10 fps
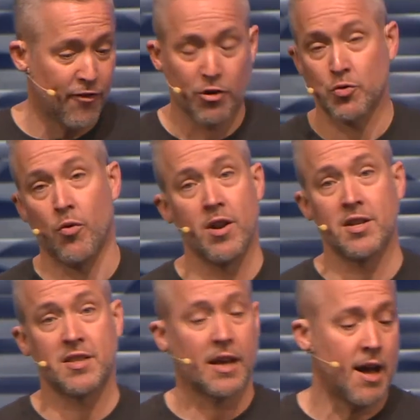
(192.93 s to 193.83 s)
The first one
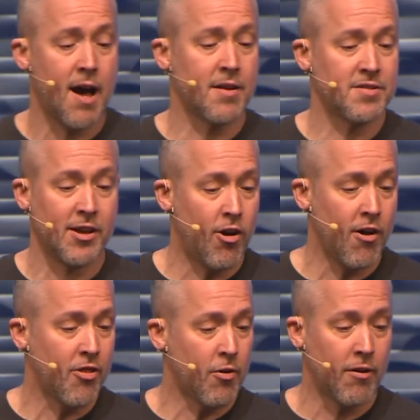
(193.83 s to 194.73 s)
is that God is the
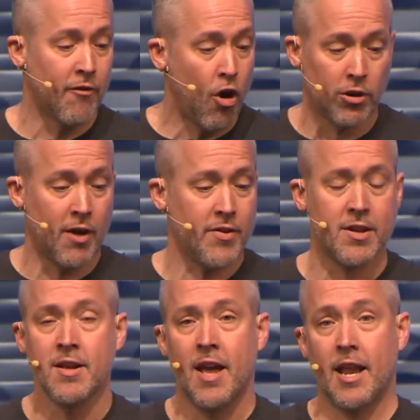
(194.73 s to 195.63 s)
author of all of it,
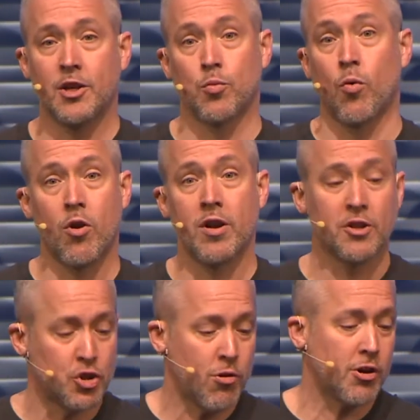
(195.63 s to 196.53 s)
and His Word
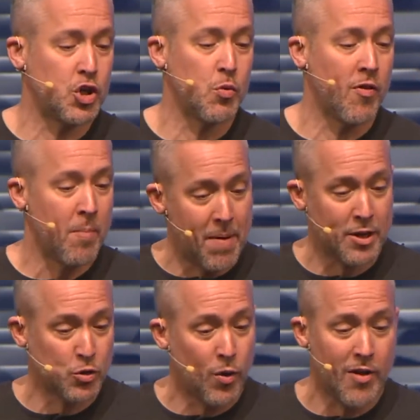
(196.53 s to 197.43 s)
instructs you on the
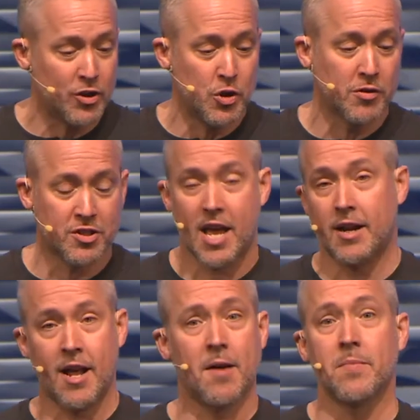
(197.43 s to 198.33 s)
best way that you can set
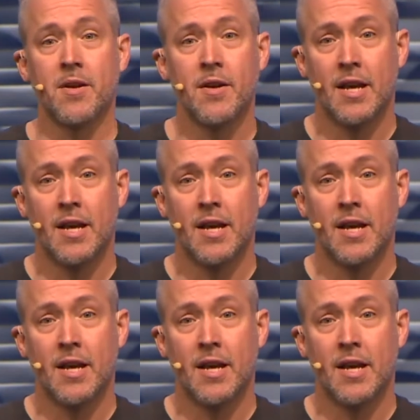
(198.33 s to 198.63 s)
it up.